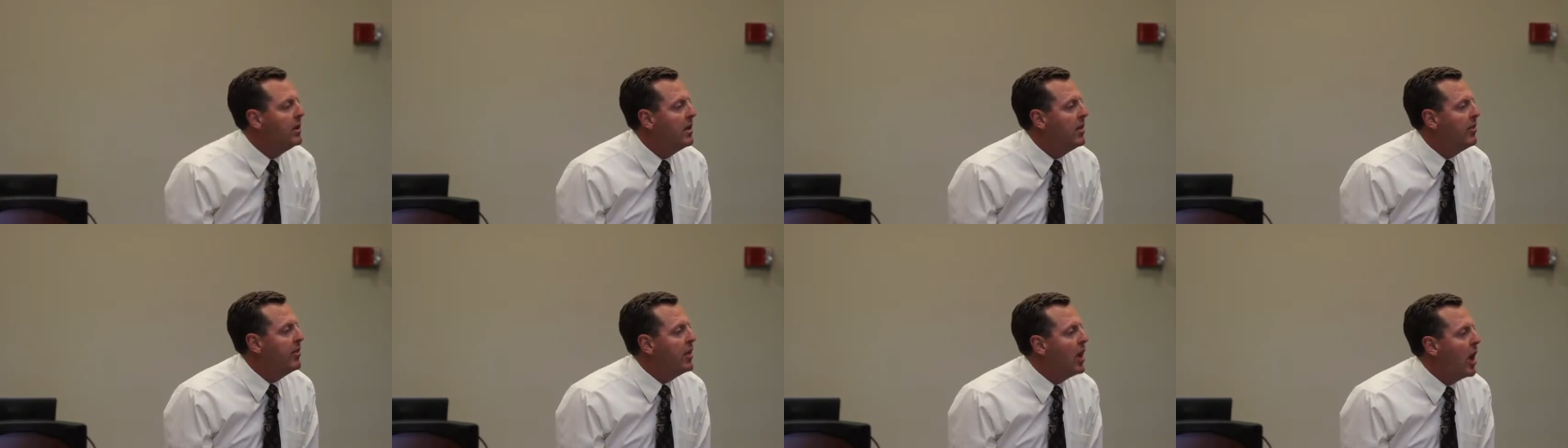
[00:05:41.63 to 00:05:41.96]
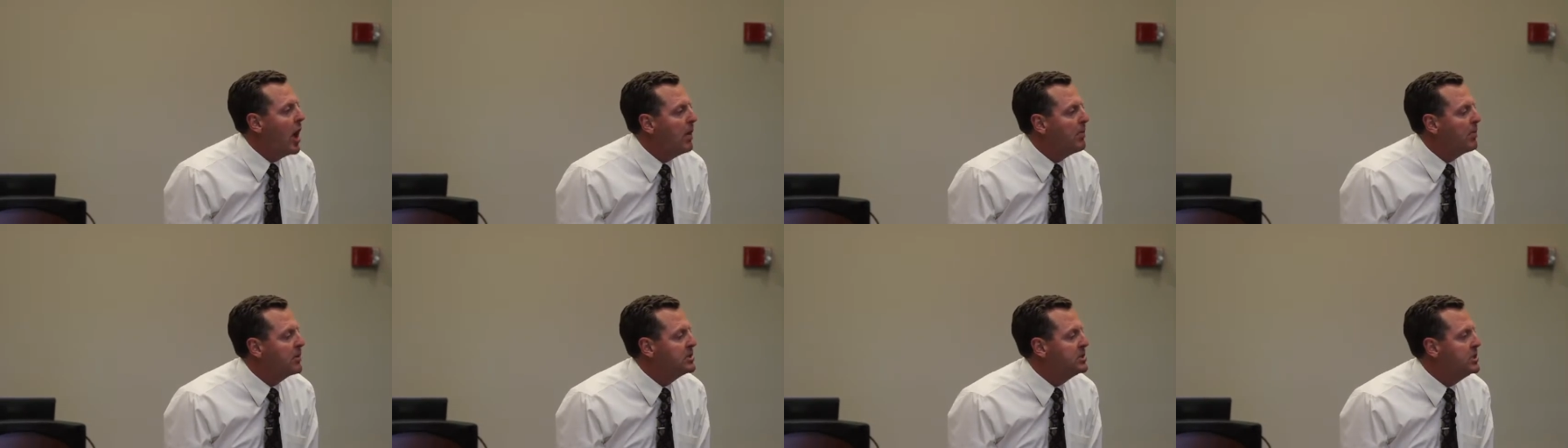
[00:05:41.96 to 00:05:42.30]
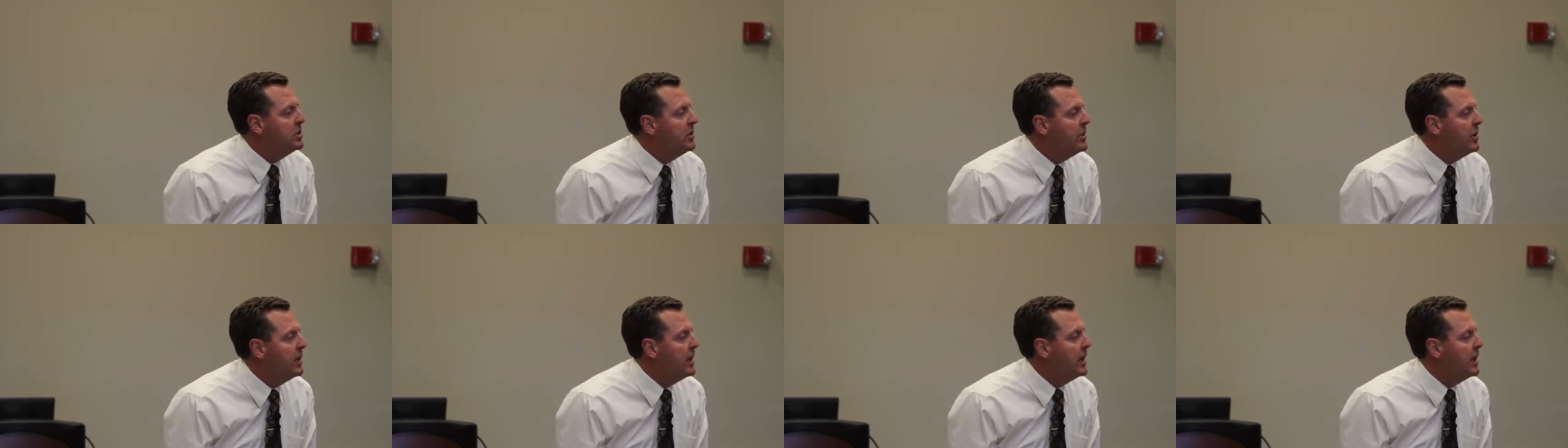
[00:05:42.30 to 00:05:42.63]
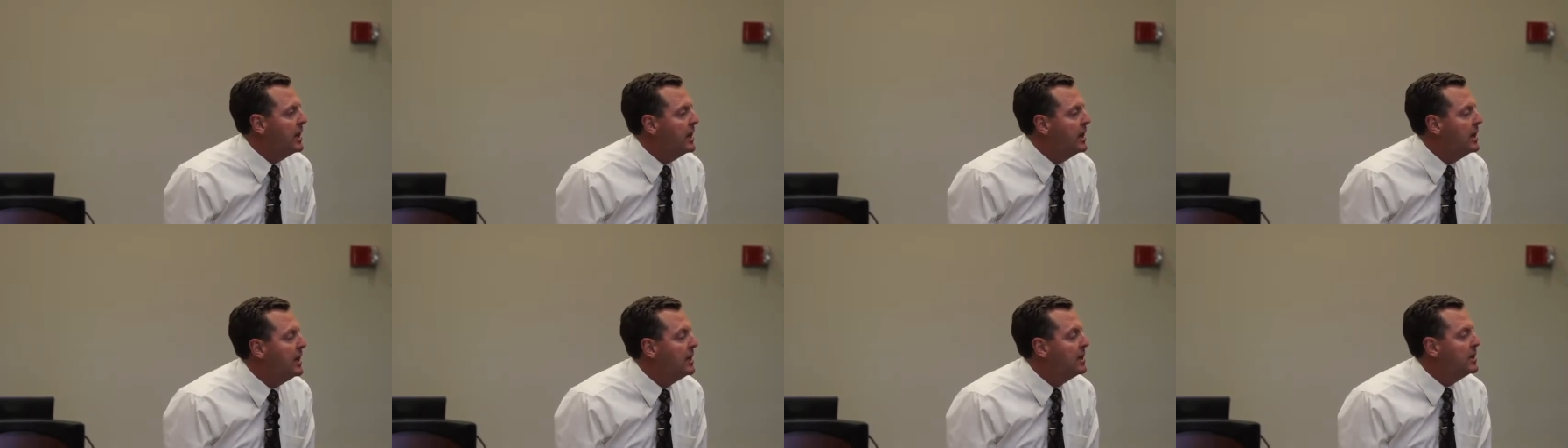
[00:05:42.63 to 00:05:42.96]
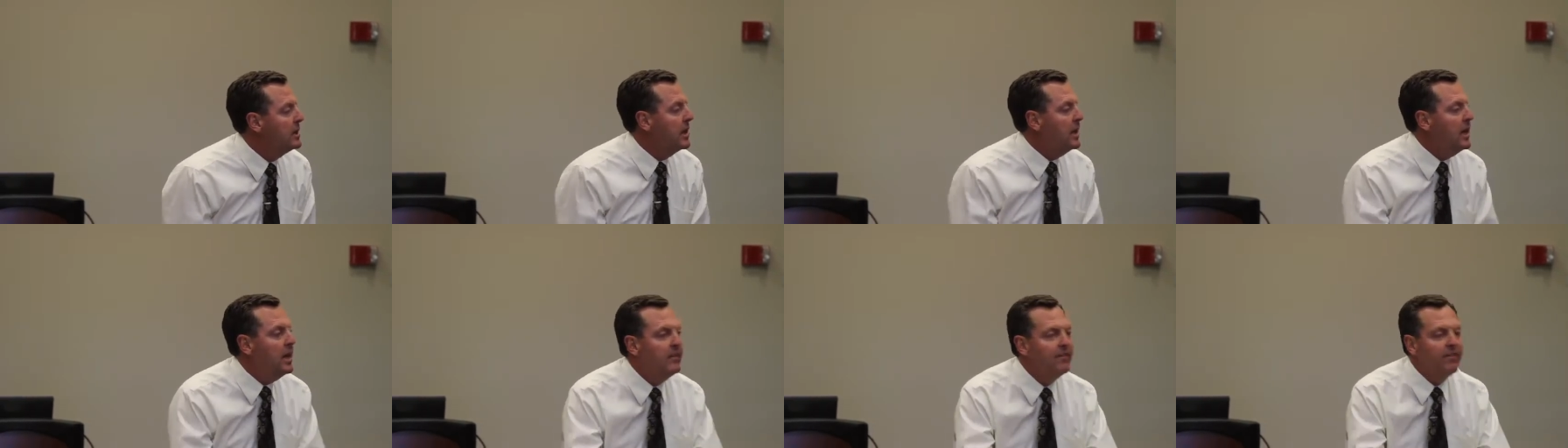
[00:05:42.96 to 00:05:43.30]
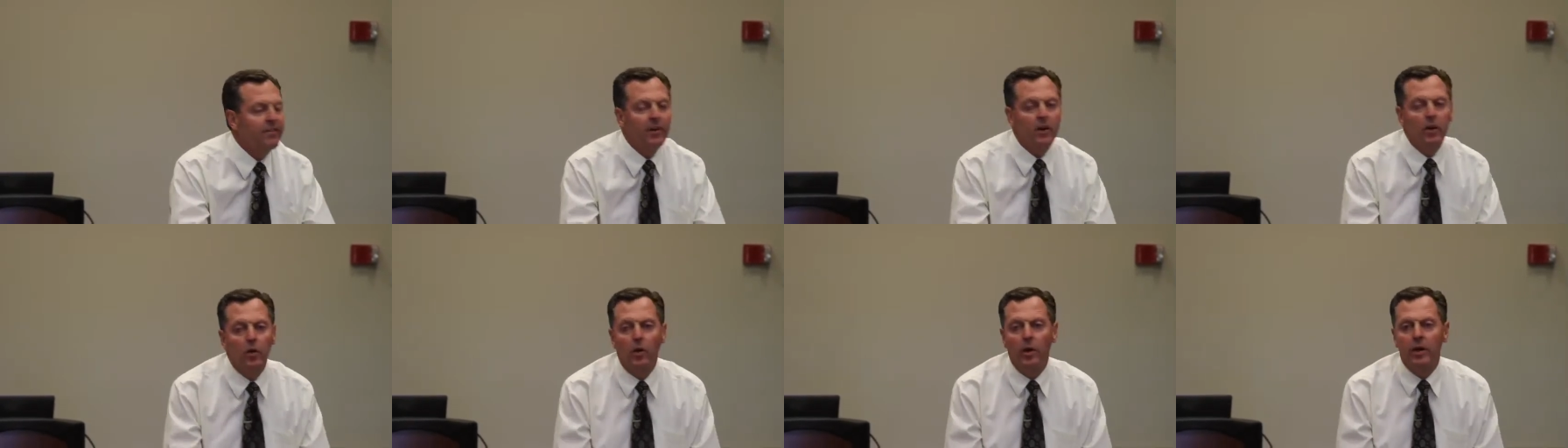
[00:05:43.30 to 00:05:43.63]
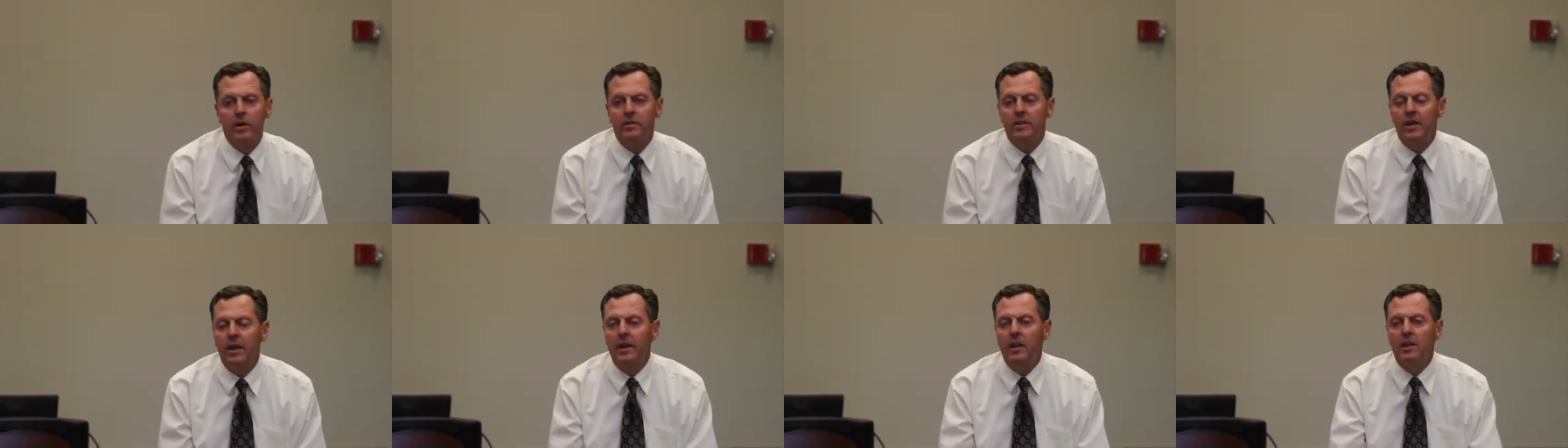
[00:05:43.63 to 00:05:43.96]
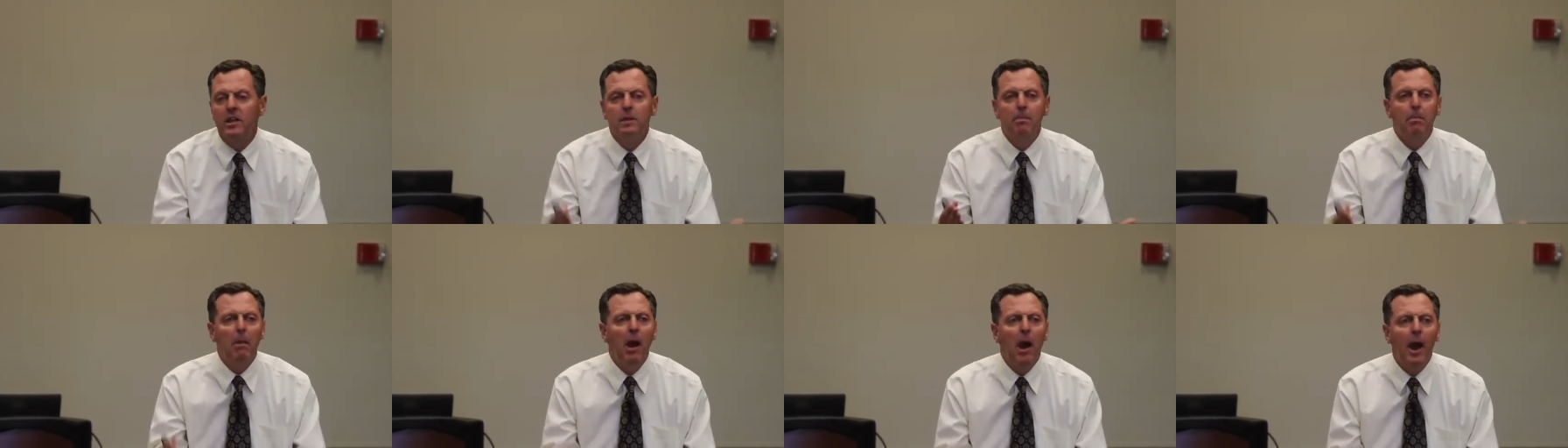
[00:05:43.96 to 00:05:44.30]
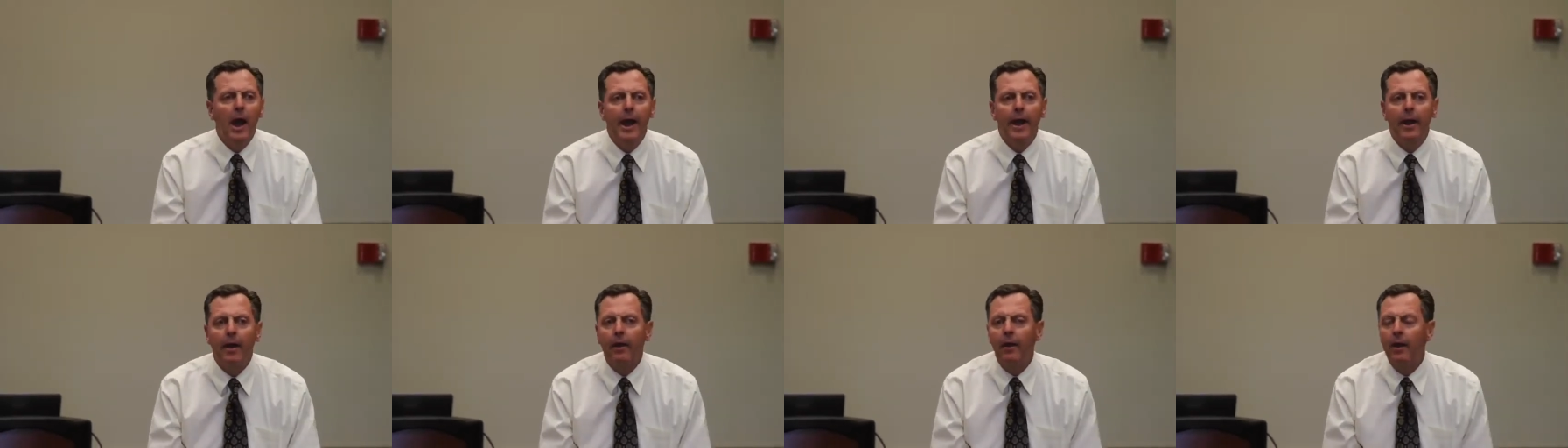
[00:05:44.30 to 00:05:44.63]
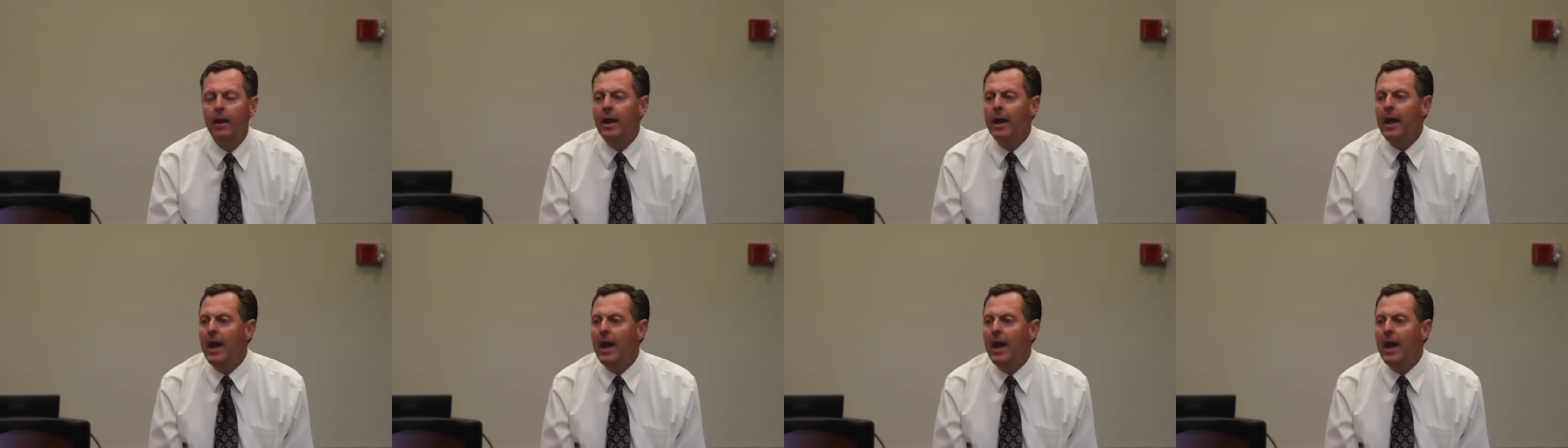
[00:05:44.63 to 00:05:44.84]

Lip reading: the opportunity to influence and inspire